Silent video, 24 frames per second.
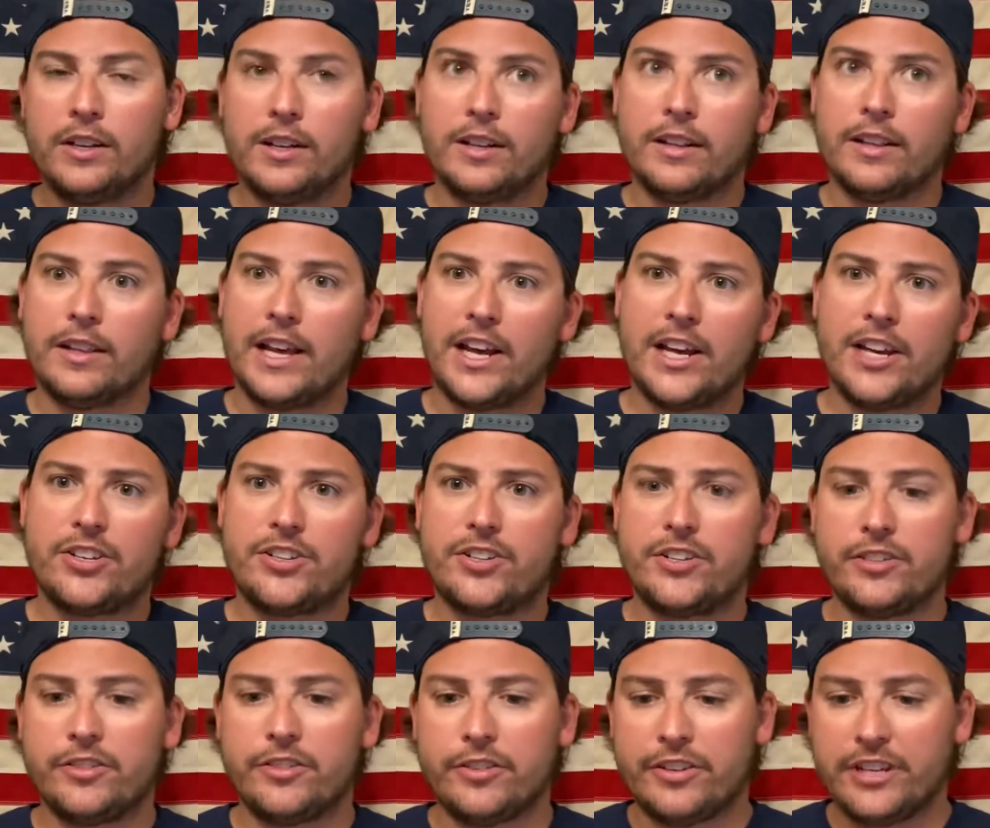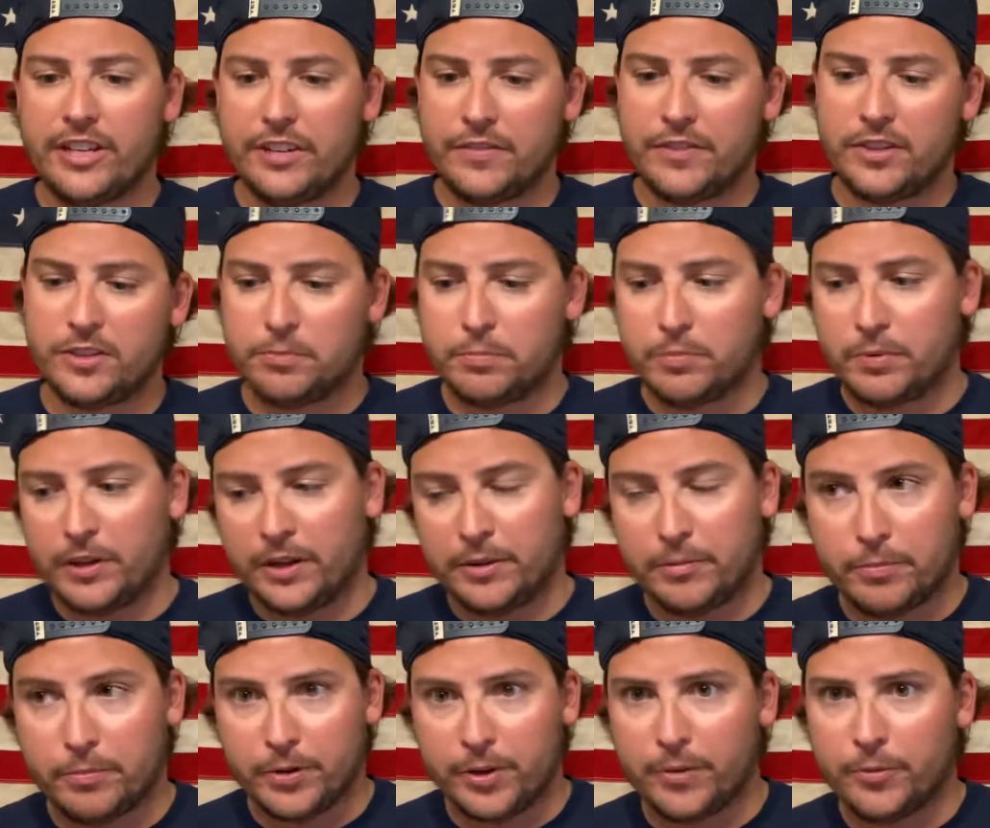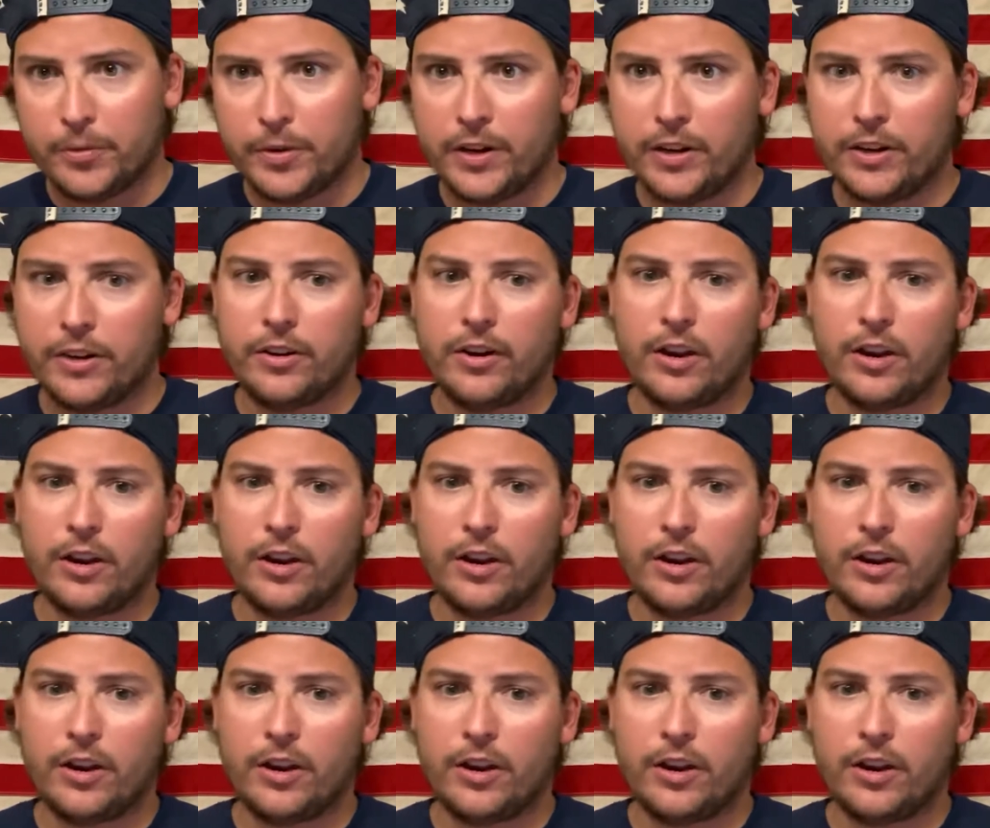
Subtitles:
Last year, their defense played well.